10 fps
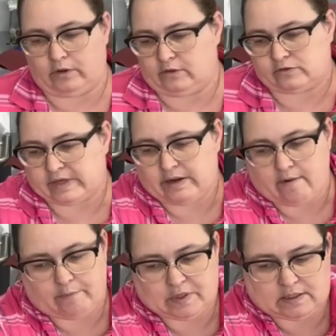The saran
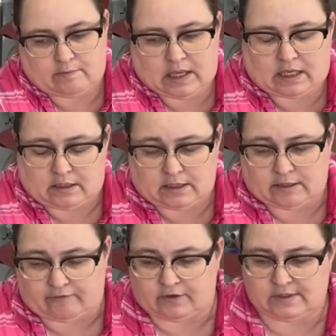wrap isn't making a
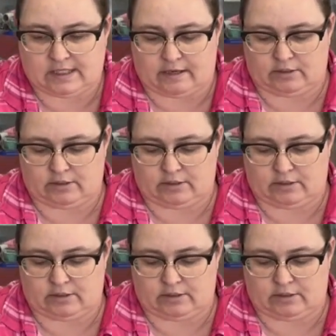difference there.